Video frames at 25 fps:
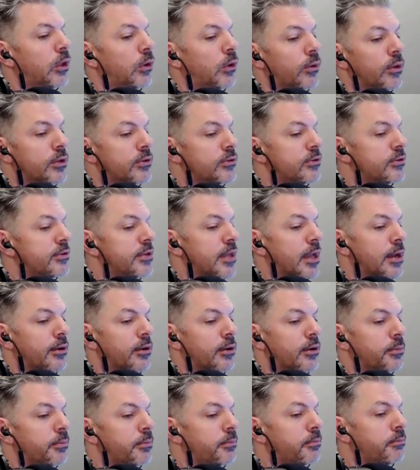Knowing this is now
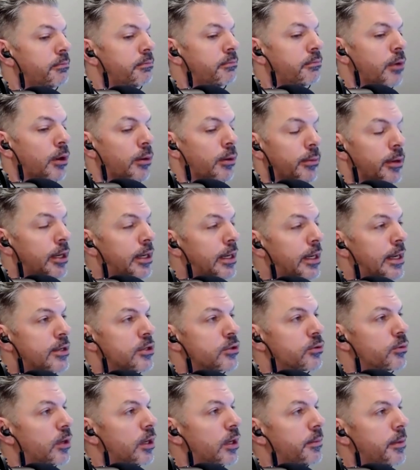your permanent
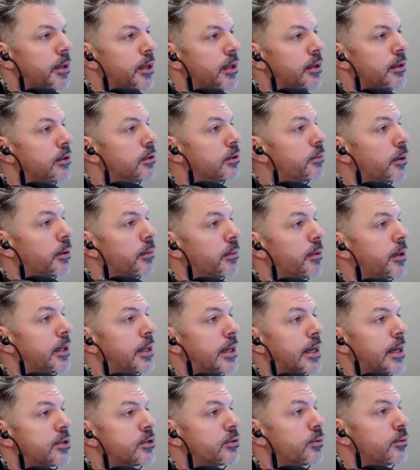natural way of being, your
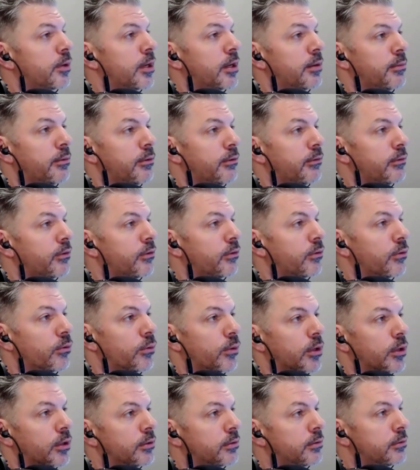permanent natural way of moving through the
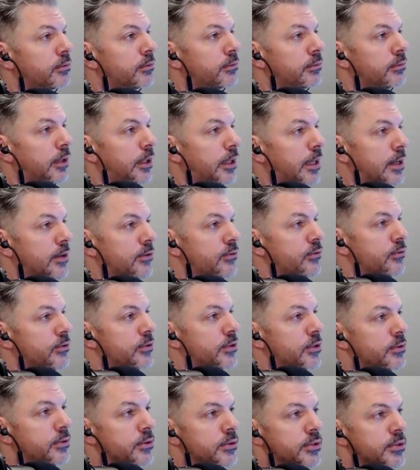world. And as a
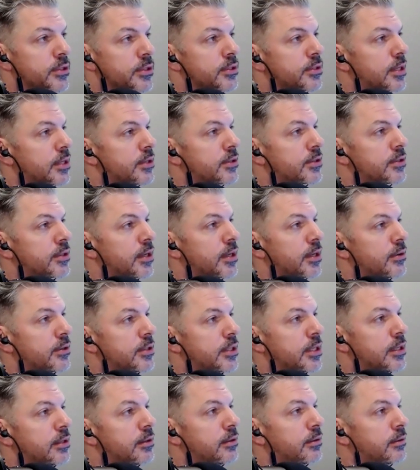result, your success is
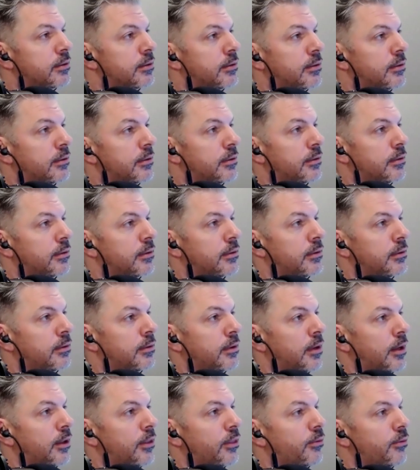guaranteed.
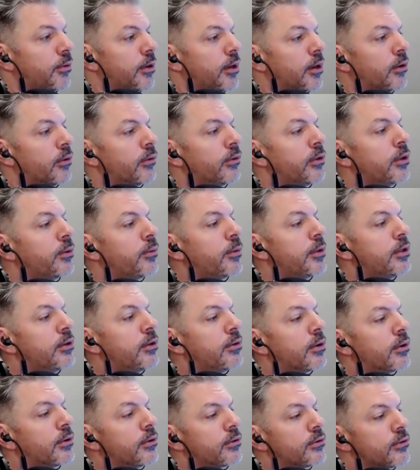And three, only when
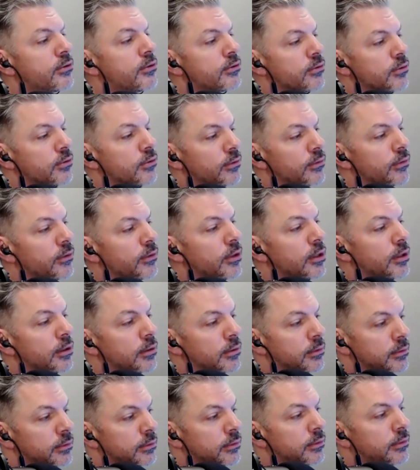you know this is true for
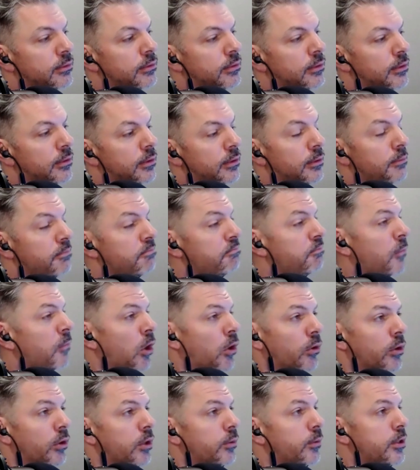you.
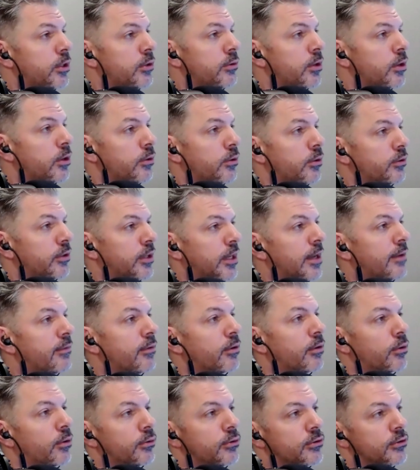Only when you know you'll
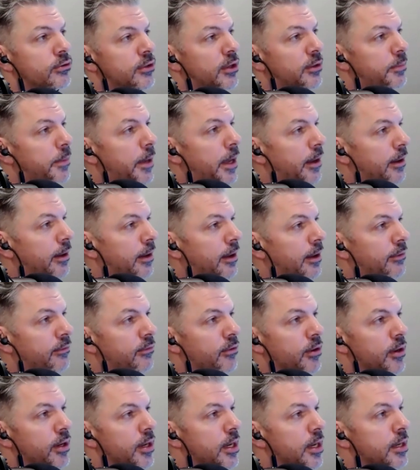never hold yourself back
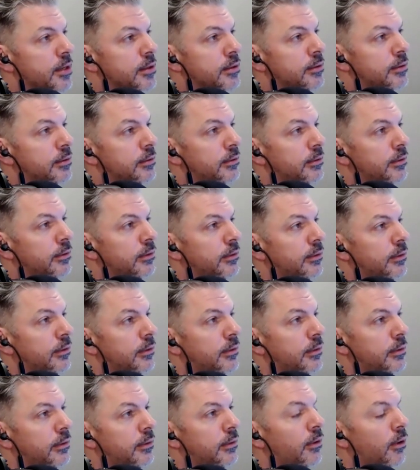ever again.
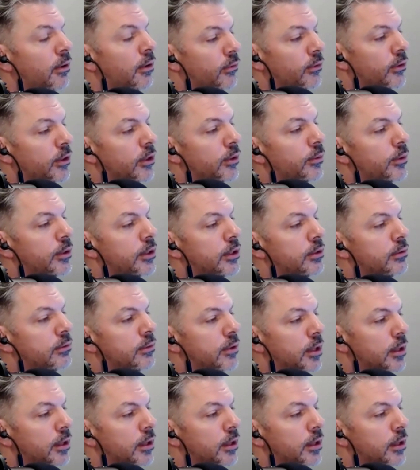Only when you